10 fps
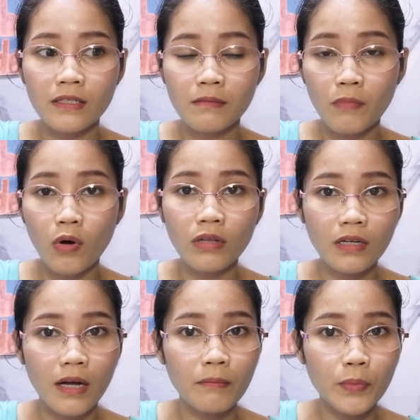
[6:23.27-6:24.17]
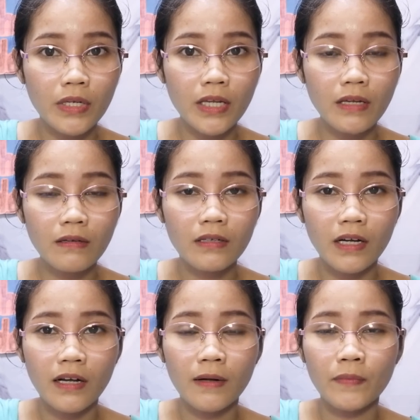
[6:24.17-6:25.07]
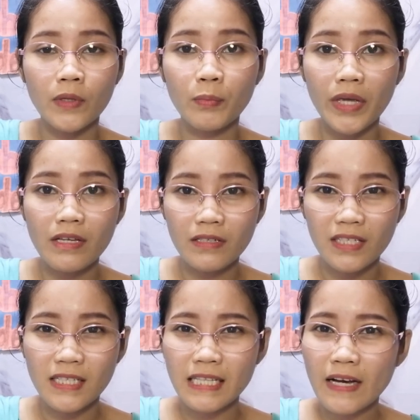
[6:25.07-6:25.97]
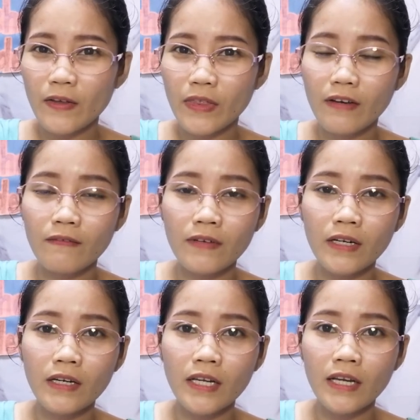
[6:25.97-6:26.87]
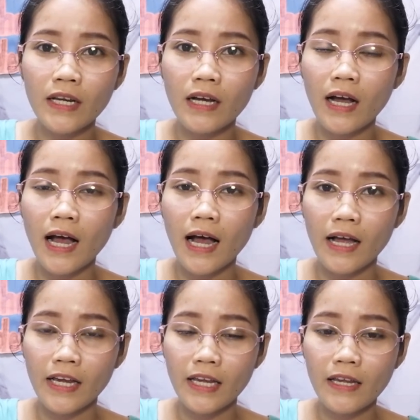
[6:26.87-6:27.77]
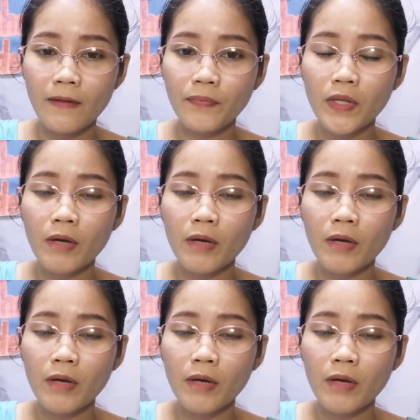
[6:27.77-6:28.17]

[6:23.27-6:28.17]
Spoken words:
small company. The pay is not that very high,